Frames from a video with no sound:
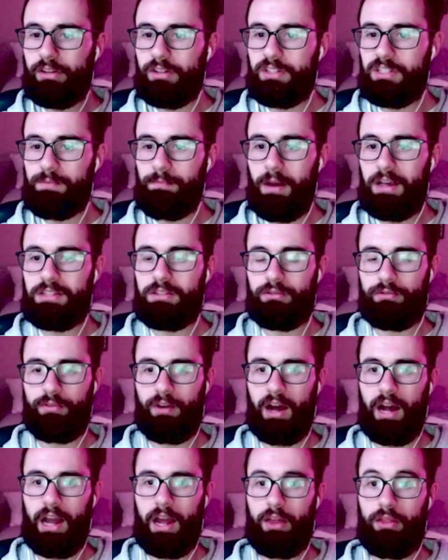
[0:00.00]

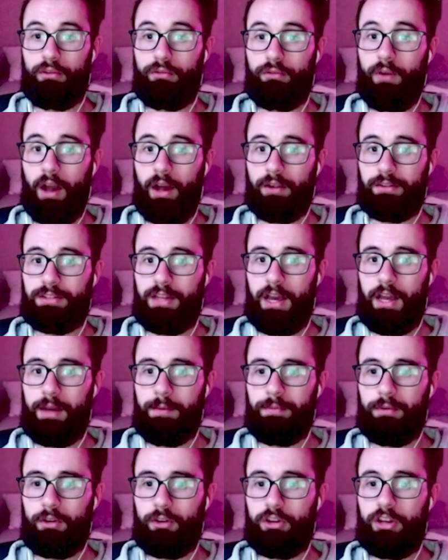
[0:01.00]
specify the file
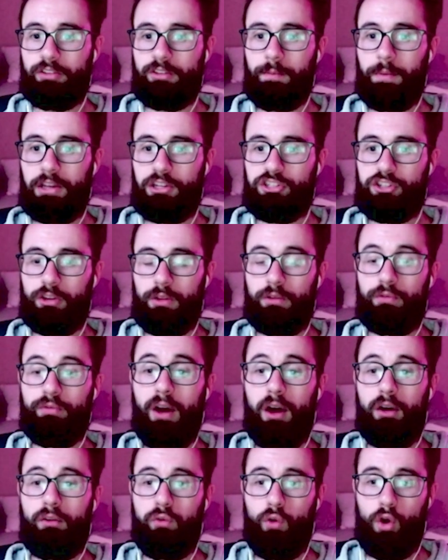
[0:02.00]
type, or you have to make sure the
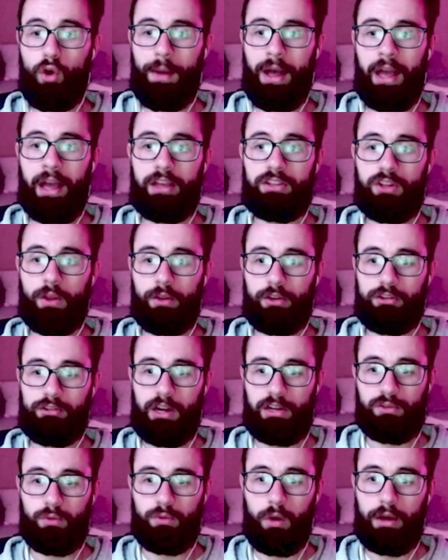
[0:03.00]
file format is on the
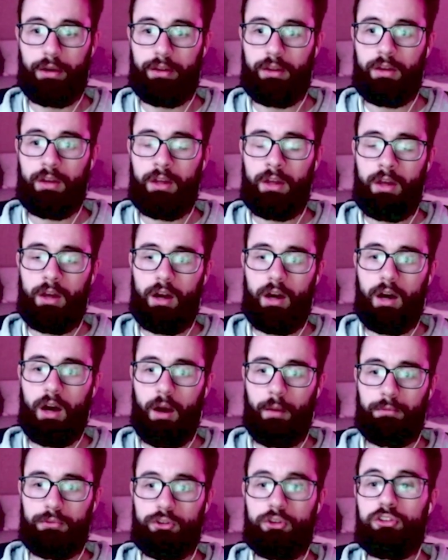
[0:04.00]
correct one.
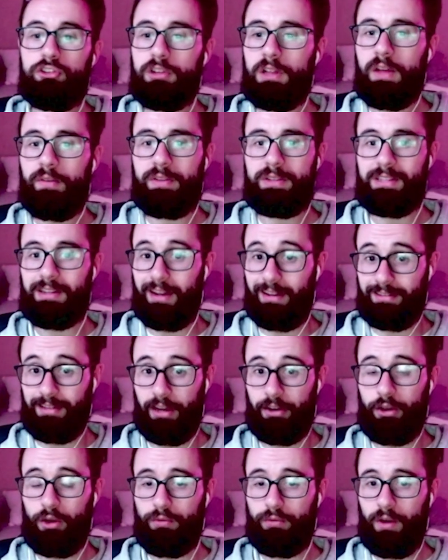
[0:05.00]
Usually if it's a
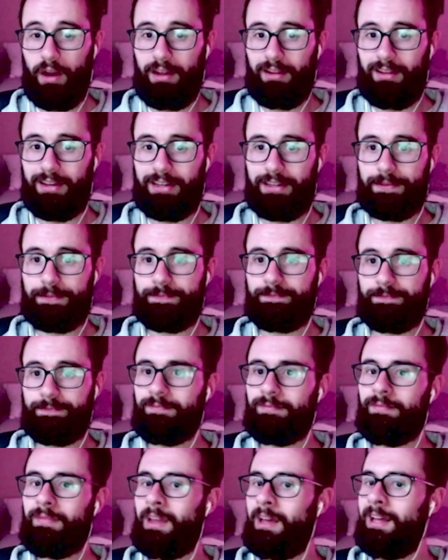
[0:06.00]
Nintendo file, like
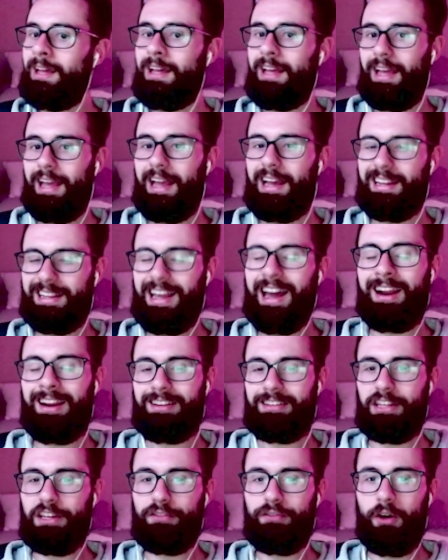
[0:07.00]
it kind of
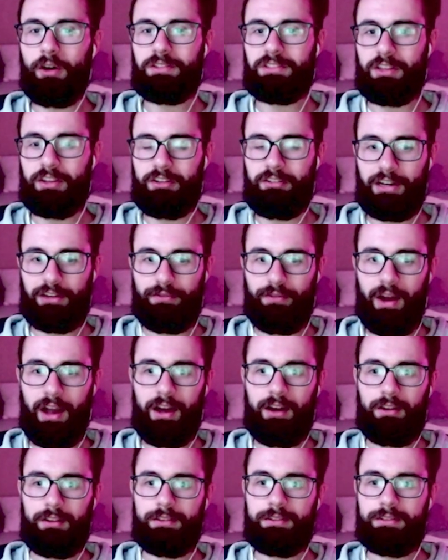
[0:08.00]
defaults to the correct
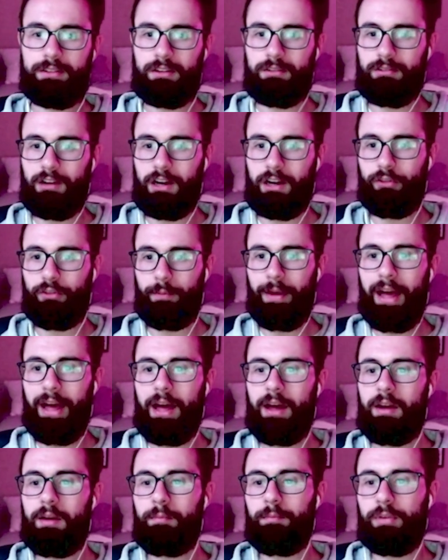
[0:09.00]
file right off the
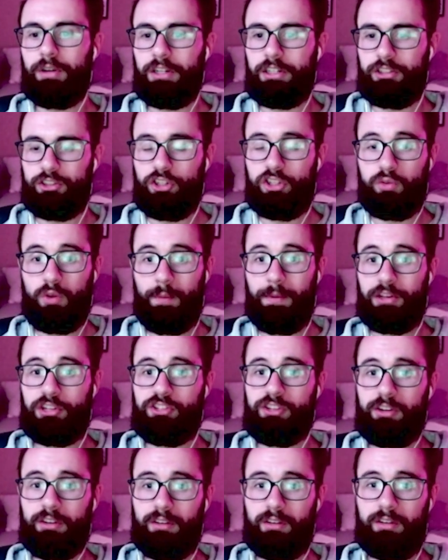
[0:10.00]
bat, but you just want to make
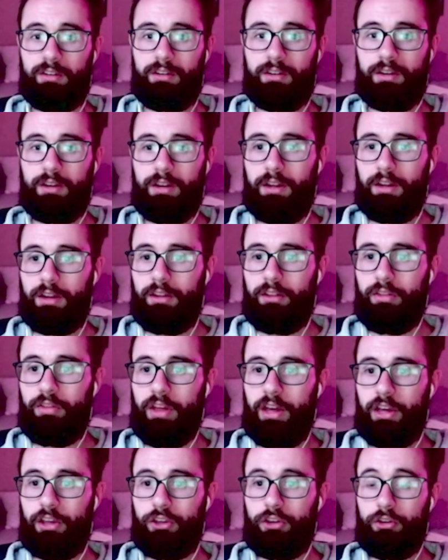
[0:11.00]
sure
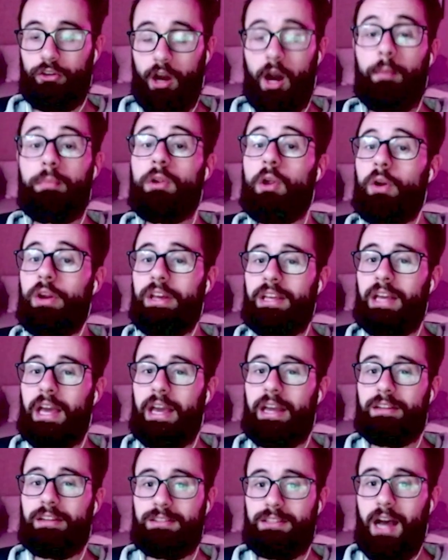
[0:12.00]
that you're uploading
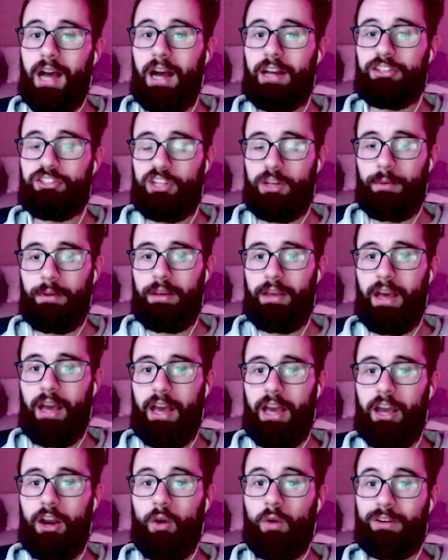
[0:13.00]
a
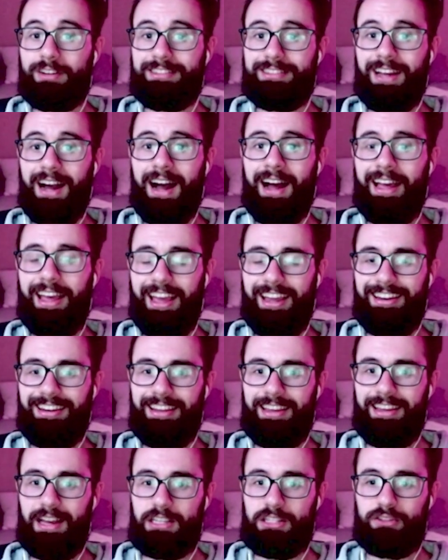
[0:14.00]
.gba or
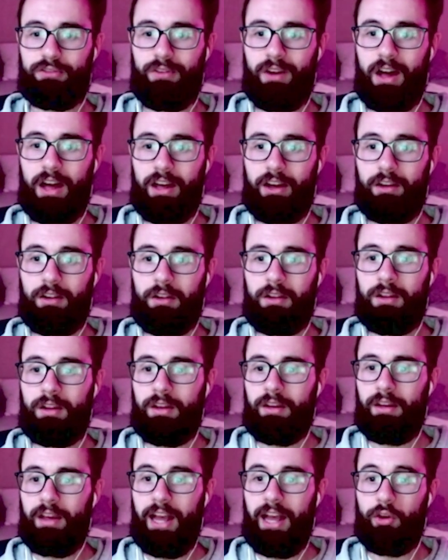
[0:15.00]
.nds file,
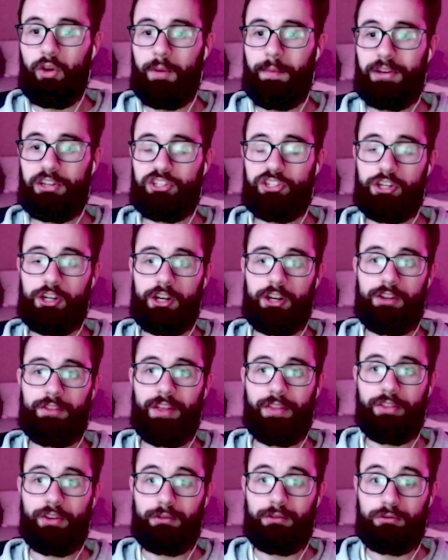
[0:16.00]
and you want to make sure
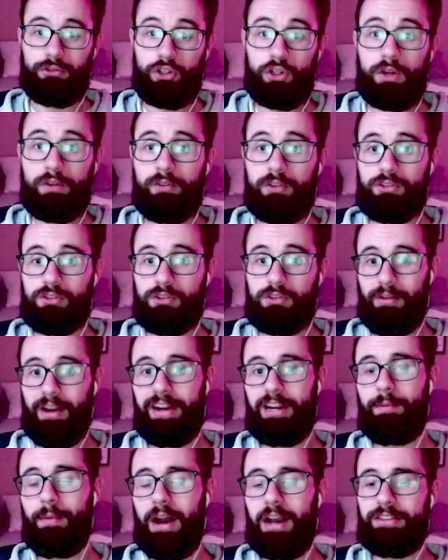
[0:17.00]
that the universal
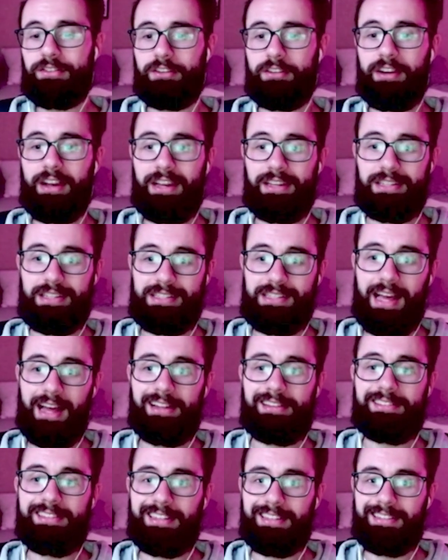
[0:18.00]
randomizer is
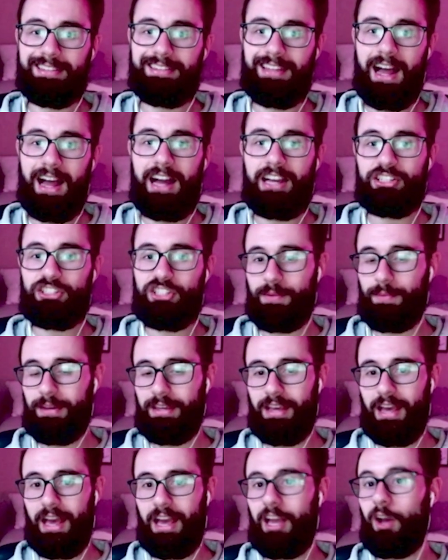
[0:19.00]
set to
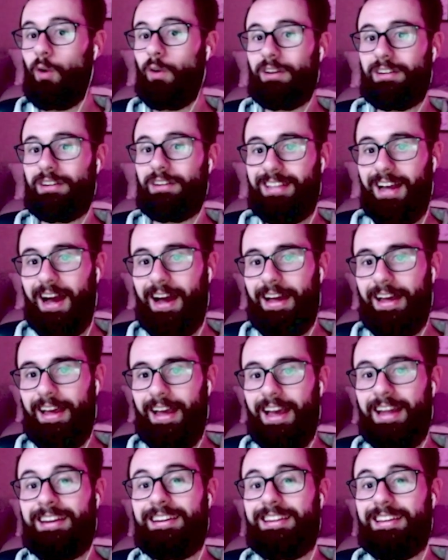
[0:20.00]
.gba or
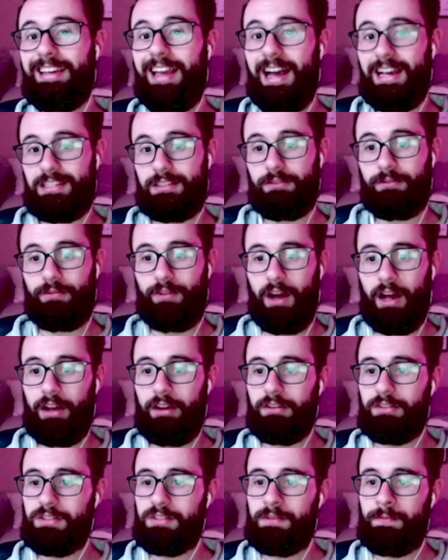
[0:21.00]
.nds
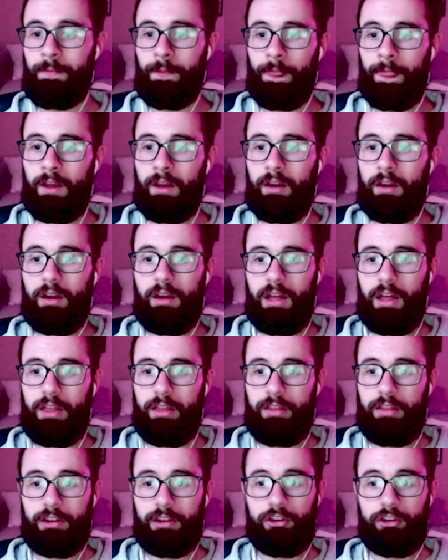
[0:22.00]
files.
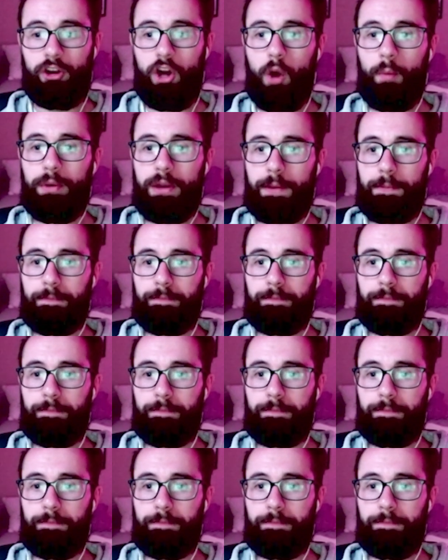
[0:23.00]
And then you're going to open it.